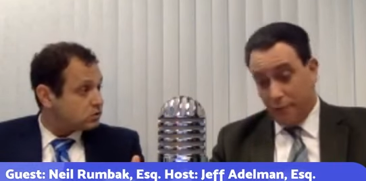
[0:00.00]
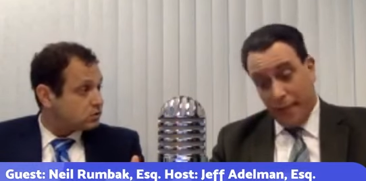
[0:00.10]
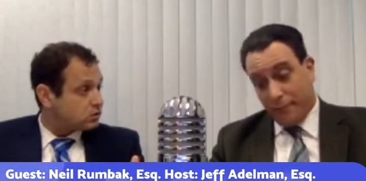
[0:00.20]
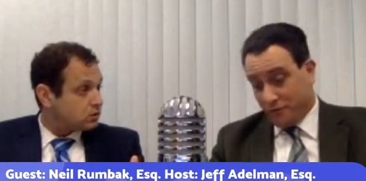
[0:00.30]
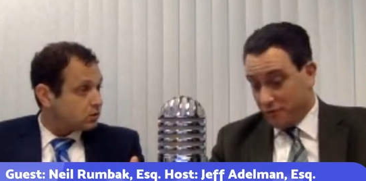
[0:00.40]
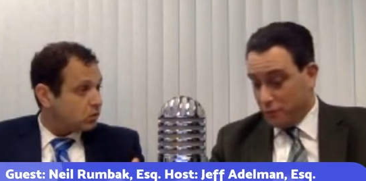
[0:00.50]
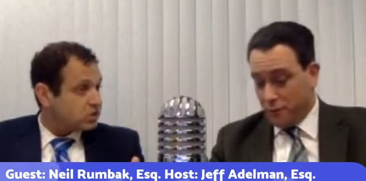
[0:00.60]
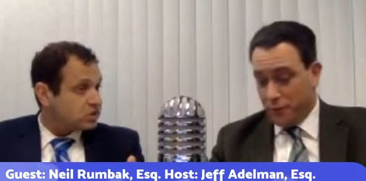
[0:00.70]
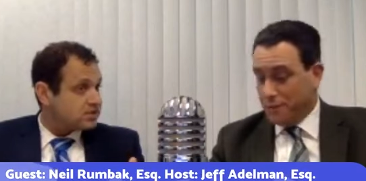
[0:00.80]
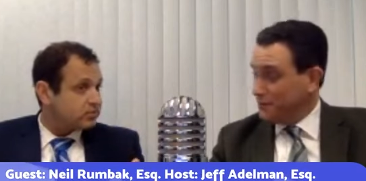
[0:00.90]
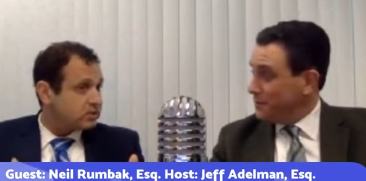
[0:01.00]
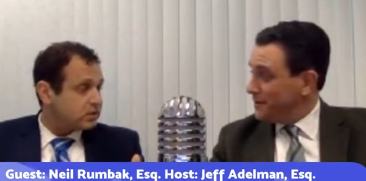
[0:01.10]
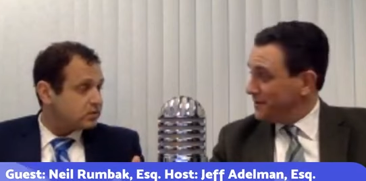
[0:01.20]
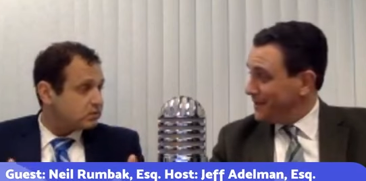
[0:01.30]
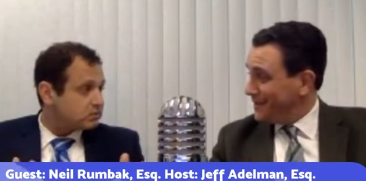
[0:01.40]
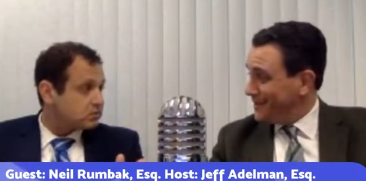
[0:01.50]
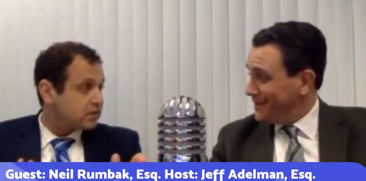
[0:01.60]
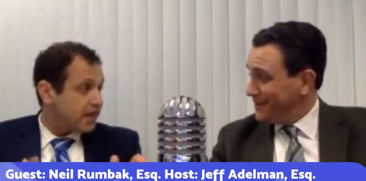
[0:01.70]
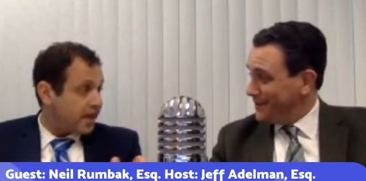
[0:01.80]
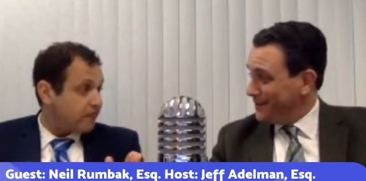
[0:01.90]
Speaker 1: Absolutely, which is something
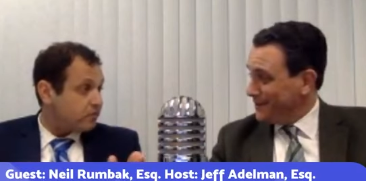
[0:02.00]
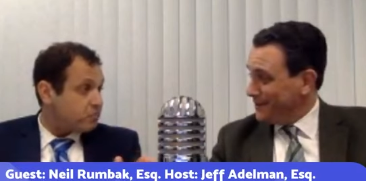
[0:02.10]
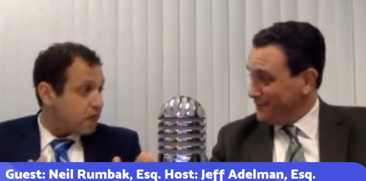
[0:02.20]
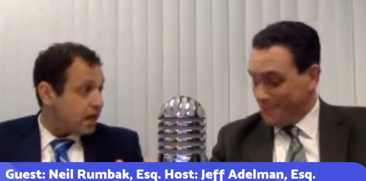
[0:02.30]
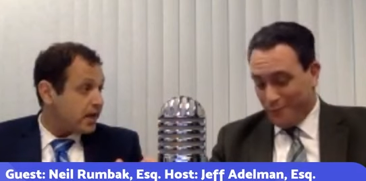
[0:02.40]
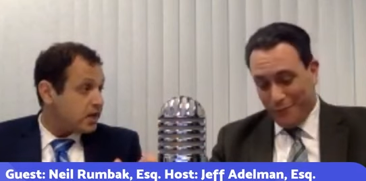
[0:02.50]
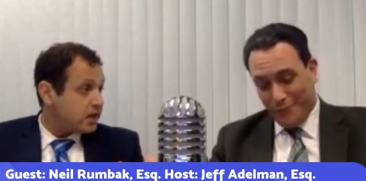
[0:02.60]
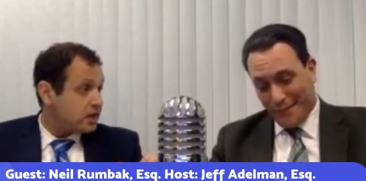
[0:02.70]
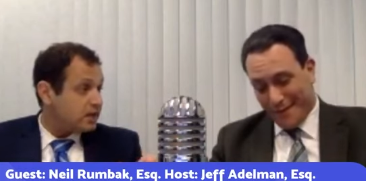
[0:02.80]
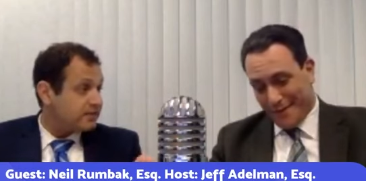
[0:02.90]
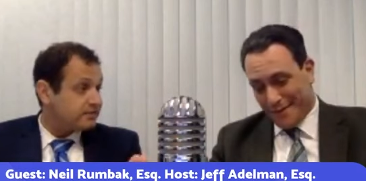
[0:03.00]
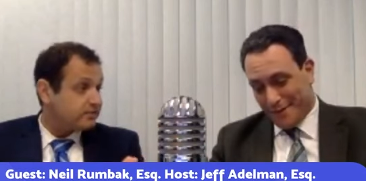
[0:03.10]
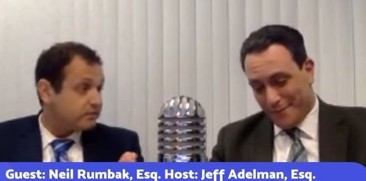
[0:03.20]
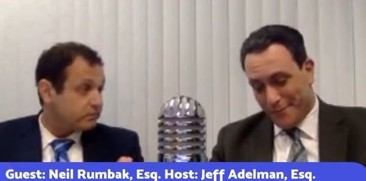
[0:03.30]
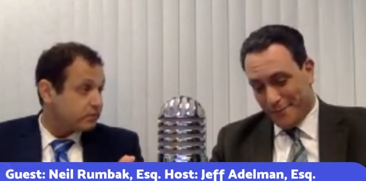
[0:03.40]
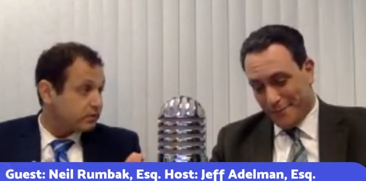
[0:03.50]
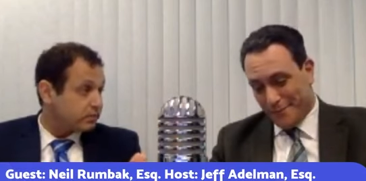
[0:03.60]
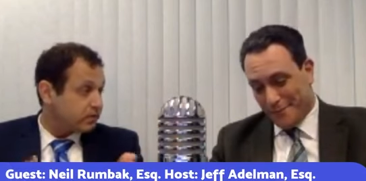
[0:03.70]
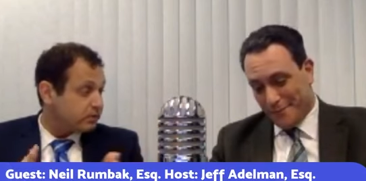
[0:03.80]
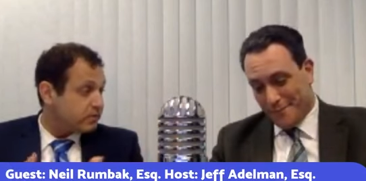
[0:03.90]
to have in mind. It,
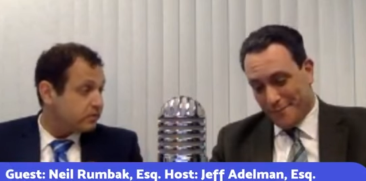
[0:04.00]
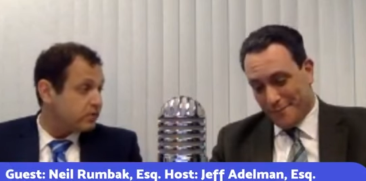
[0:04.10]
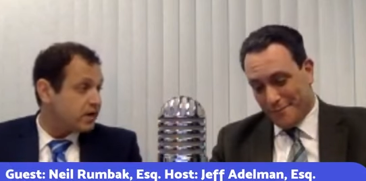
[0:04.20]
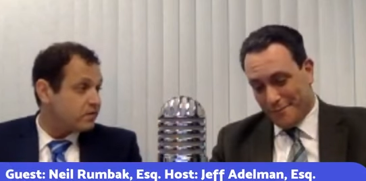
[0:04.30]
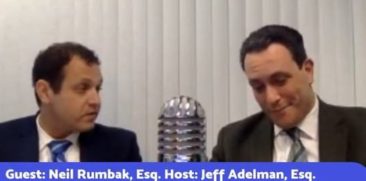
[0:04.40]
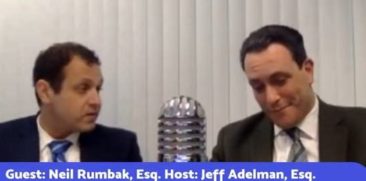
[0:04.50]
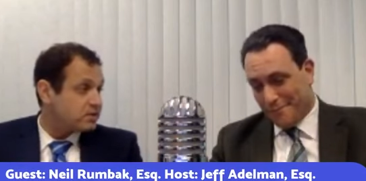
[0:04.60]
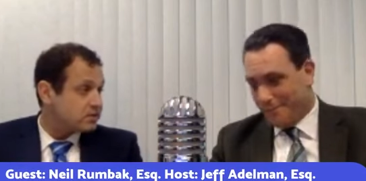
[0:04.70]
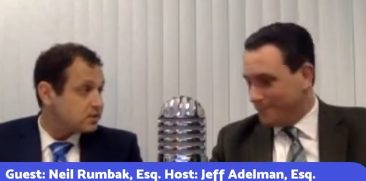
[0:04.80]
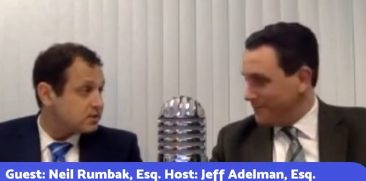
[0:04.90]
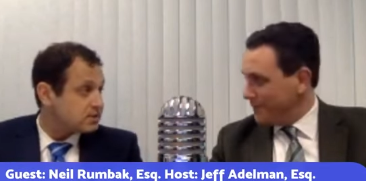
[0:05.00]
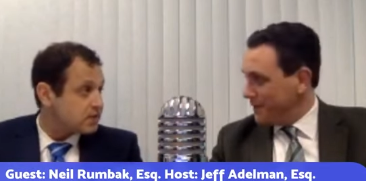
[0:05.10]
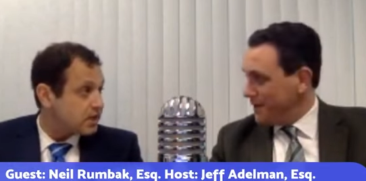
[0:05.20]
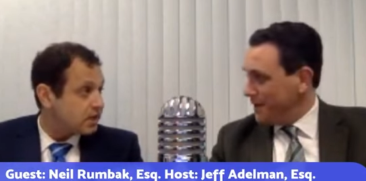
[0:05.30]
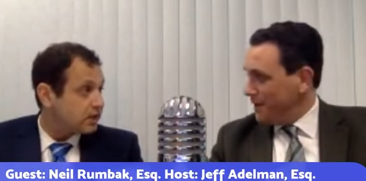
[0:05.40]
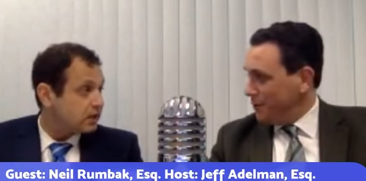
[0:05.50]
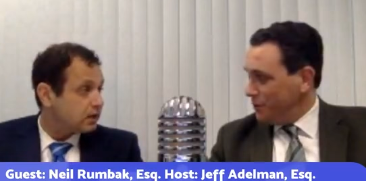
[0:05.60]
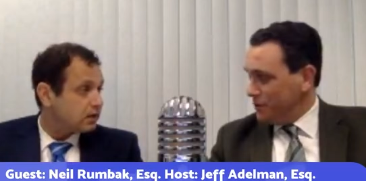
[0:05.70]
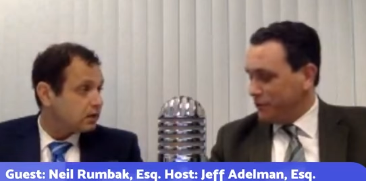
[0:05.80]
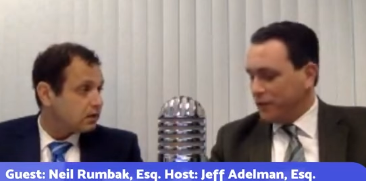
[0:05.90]
it, can be a very very serious thing.
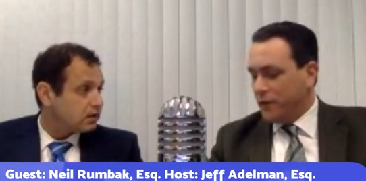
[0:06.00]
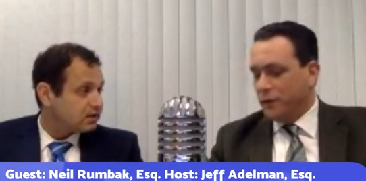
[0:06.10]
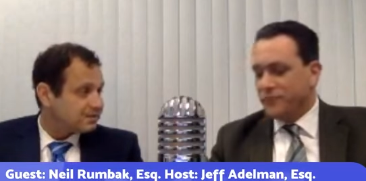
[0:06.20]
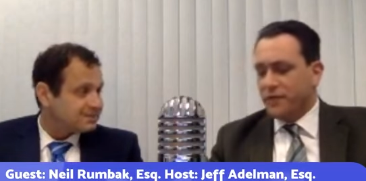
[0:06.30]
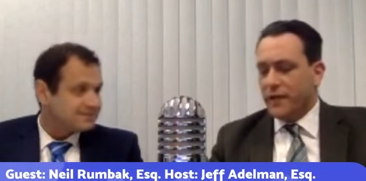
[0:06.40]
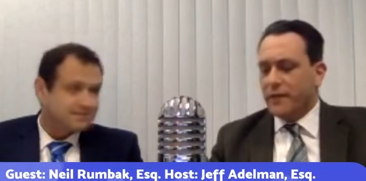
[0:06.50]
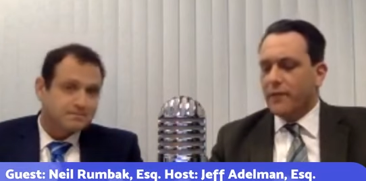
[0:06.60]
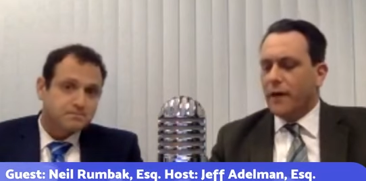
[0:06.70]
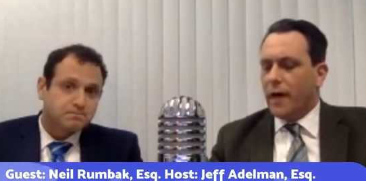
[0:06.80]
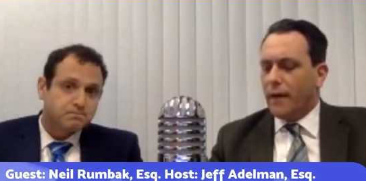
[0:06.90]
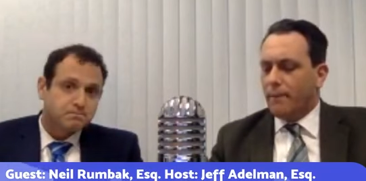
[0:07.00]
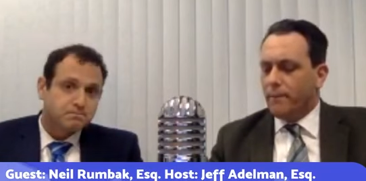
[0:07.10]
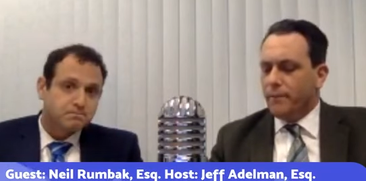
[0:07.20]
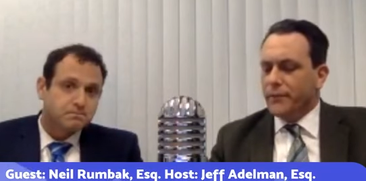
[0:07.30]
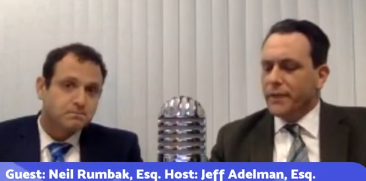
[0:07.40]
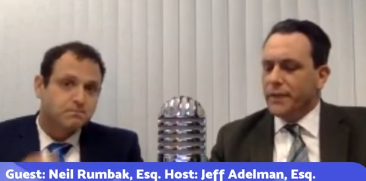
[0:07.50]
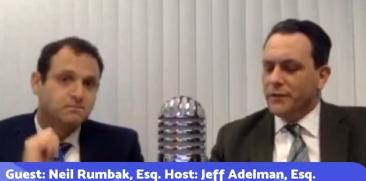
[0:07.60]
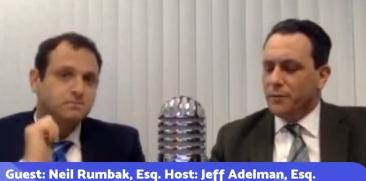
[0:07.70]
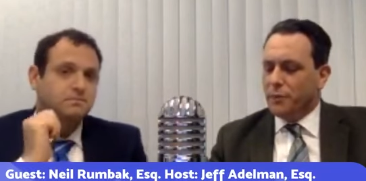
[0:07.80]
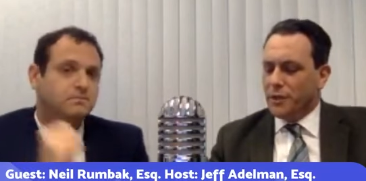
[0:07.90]
Speaker 2: Well, don't they always say uh,
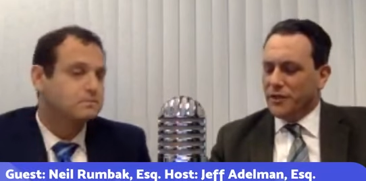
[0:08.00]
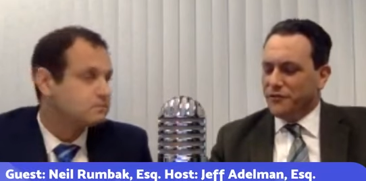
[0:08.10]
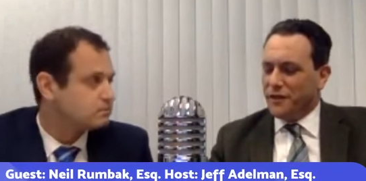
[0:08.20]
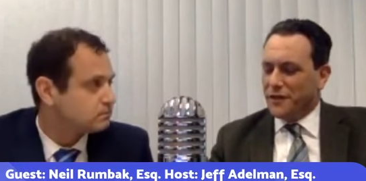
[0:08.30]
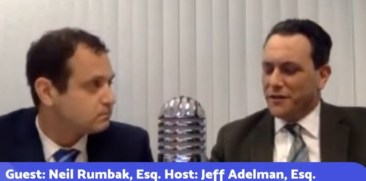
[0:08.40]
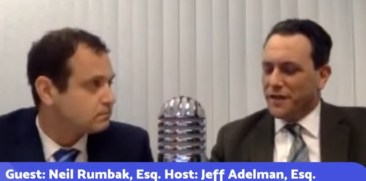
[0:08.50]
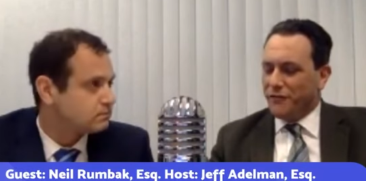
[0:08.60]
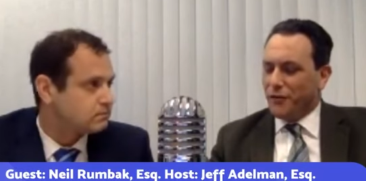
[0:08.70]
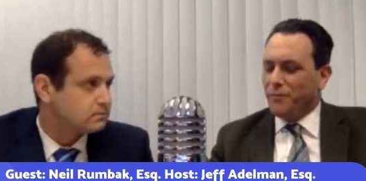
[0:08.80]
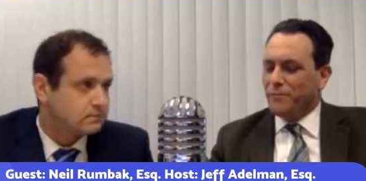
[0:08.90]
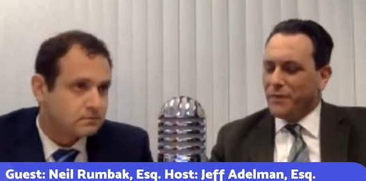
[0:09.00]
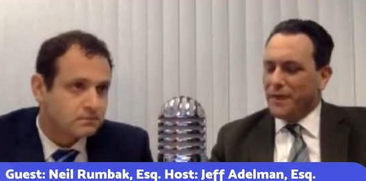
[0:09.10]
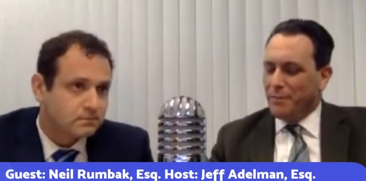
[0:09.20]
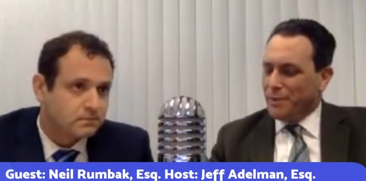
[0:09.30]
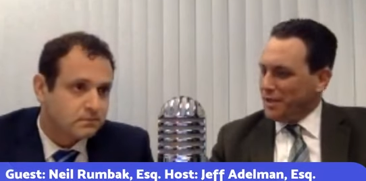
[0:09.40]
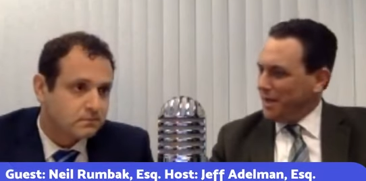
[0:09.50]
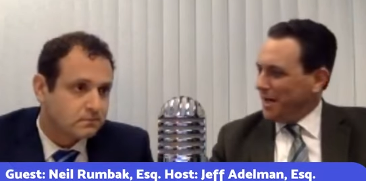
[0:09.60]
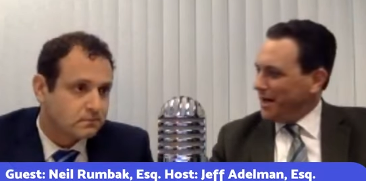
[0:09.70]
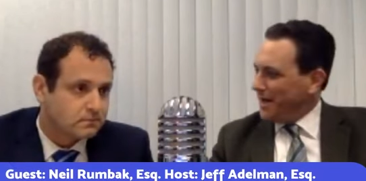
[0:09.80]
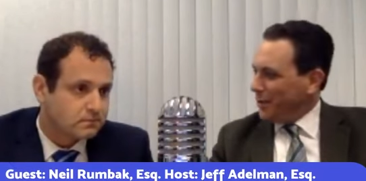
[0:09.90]
the police they could never pin it
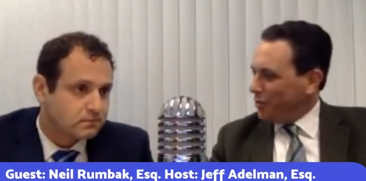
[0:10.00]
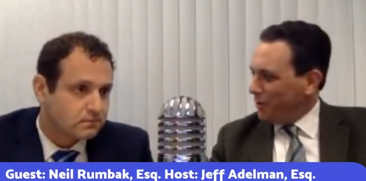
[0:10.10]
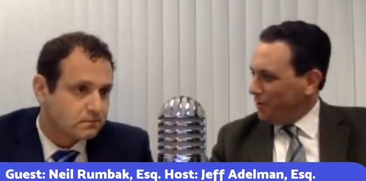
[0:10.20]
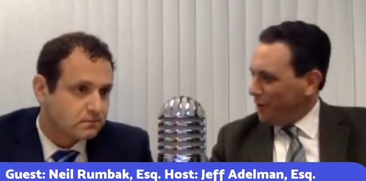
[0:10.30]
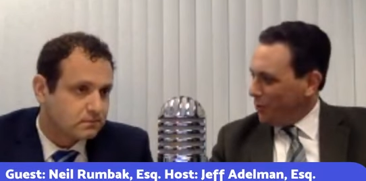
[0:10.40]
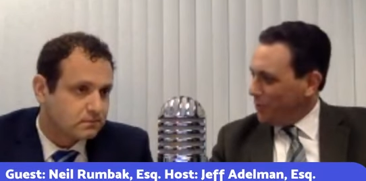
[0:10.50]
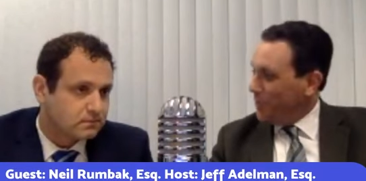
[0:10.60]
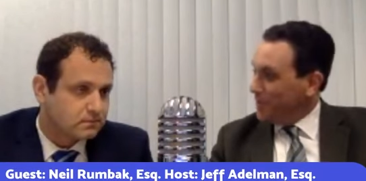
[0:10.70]
on Al Capone,